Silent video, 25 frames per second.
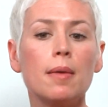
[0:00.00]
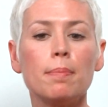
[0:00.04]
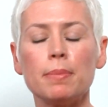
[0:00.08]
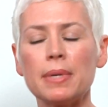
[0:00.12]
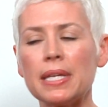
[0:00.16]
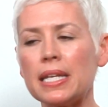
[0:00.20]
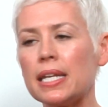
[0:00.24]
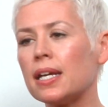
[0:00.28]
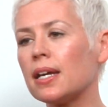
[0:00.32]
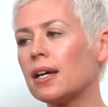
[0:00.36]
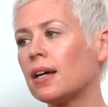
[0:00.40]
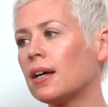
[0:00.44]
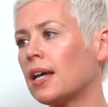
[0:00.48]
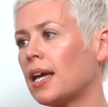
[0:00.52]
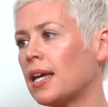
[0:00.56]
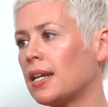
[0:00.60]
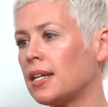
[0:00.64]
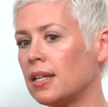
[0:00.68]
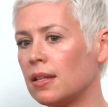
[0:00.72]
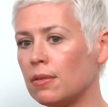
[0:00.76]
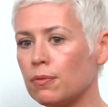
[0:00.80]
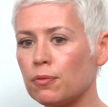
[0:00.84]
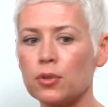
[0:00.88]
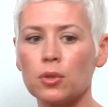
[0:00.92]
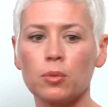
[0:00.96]
media and
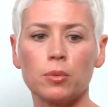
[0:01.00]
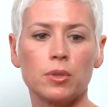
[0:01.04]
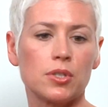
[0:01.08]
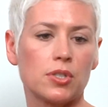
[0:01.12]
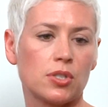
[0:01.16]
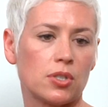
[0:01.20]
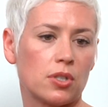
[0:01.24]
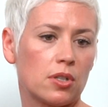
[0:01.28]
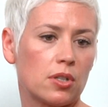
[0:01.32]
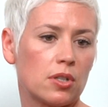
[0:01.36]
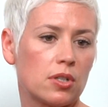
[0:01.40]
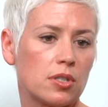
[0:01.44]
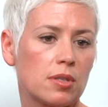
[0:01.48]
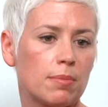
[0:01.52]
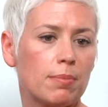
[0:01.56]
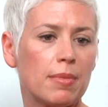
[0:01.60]
influencers?